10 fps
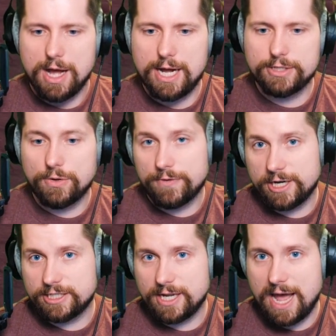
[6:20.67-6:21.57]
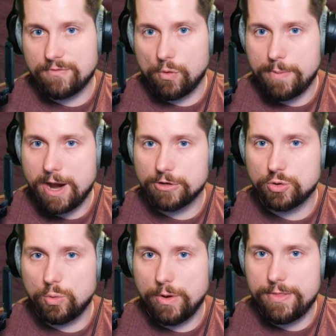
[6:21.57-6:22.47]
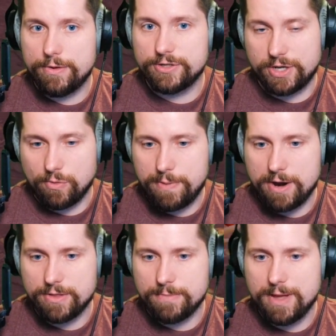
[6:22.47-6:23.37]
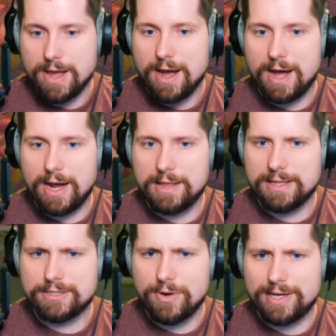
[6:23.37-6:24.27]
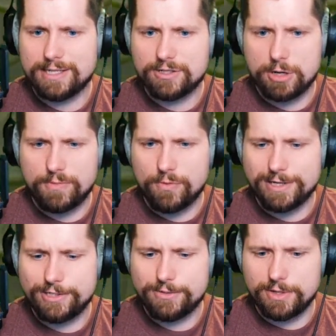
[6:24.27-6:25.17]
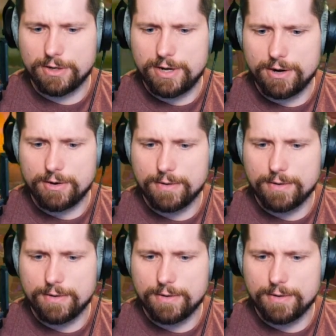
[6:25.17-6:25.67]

Don't forget to have a repair tool with you so you can repair them. And let's go ahead and get started before it gets too dark here.